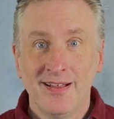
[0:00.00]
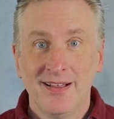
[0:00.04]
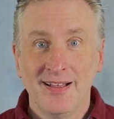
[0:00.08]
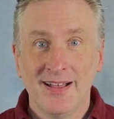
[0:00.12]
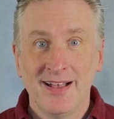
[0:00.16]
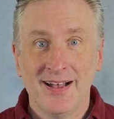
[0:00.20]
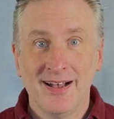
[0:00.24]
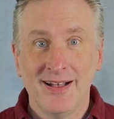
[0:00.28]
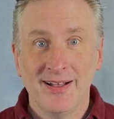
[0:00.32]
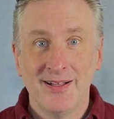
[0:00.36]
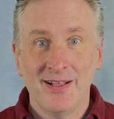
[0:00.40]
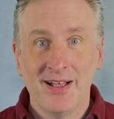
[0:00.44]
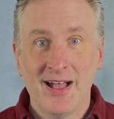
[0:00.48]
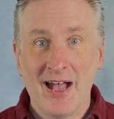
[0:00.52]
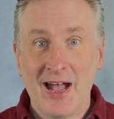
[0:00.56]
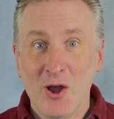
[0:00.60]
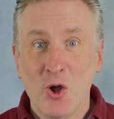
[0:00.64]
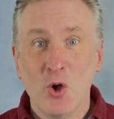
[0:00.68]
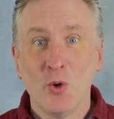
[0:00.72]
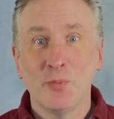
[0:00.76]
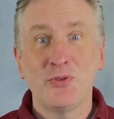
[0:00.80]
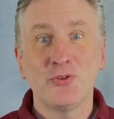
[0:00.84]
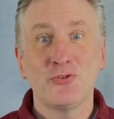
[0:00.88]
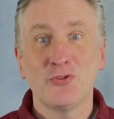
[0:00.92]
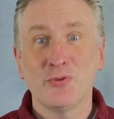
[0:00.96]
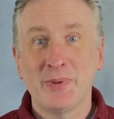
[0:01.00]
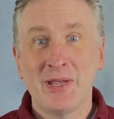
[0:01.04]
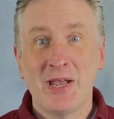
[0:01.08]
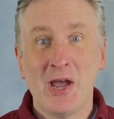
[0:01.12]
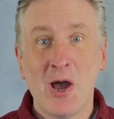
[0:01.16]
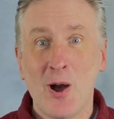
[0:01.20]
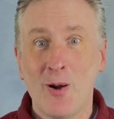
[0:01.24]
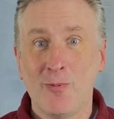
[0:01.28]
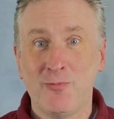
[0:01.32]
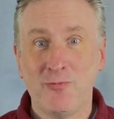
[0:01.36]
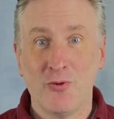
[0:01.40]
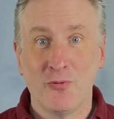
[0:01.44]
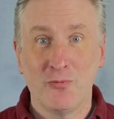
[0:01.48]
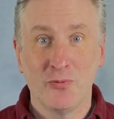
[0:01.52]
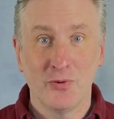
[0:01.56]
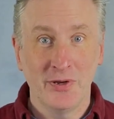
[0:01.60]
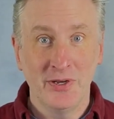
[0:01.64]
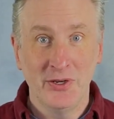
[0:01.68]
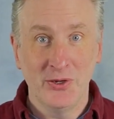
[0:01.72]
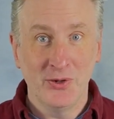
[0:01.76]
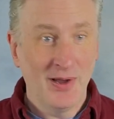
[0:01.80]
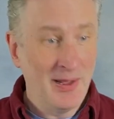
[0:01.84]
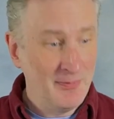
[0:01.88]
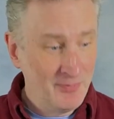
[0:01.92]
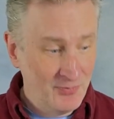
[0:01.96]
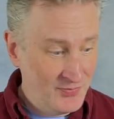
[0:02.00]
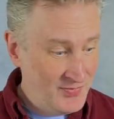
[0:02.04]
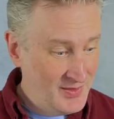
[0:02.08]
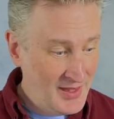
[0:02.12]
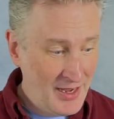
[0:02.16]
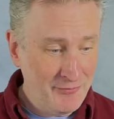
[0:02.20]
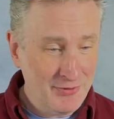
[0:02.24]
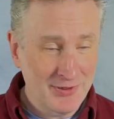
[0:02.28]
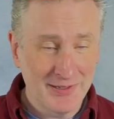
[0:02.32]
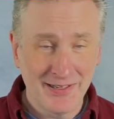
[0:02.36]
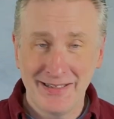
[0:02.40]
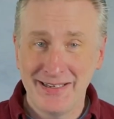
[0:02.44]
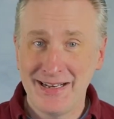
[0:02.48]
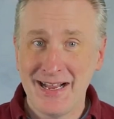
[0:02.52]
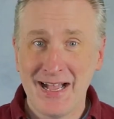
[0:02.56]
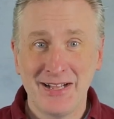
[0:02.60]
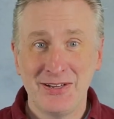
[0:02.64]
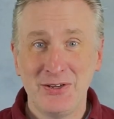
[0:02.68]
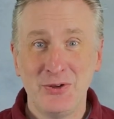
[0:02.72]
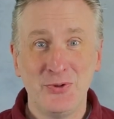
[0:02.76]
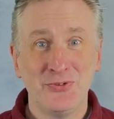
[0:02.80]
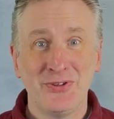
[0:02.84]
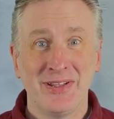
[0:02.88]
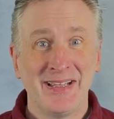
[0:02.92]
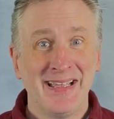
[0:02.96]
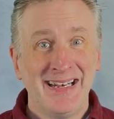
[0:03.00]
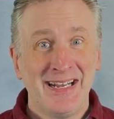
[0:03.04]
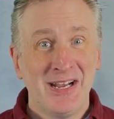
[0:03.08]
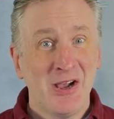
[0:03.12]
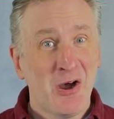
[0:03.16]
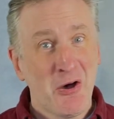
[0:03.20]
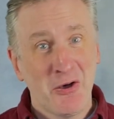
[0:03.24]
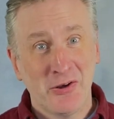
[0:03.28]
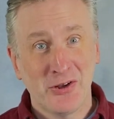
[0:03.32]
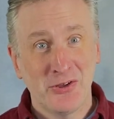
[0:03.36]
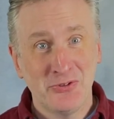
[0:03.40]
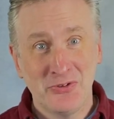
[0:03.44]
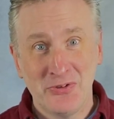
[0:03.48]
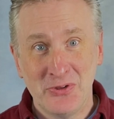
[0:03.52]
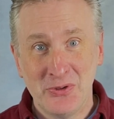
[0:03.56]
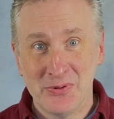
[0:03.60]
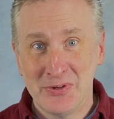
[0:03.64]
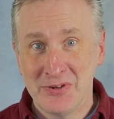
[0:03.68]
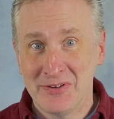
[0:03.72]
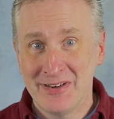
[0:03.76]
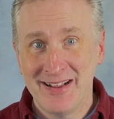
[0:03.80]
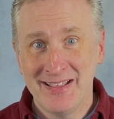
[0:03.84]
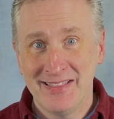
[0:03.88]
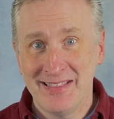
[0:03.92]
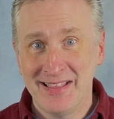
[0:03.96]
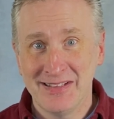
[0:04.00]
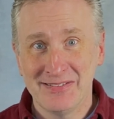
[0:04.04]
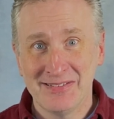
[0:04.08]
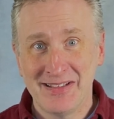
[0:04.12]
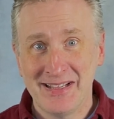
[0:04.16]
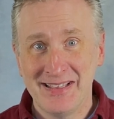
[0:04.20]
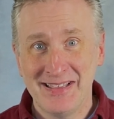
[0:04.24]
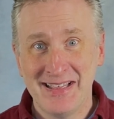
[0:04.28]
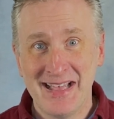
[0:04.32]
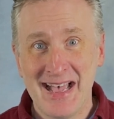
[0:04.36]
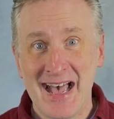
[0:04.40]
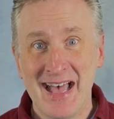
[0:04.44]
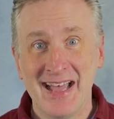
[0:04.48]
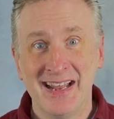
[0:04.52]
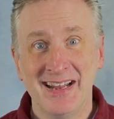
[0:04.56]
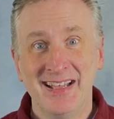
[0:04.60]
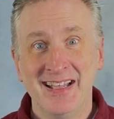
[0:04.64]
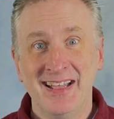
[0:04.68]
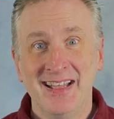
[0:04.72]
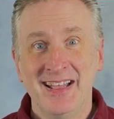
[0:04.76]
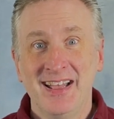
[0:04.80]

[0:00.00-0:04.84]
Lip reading: I hope this will be helpful for you. I'm definitely not using any auto-tune or anything like that.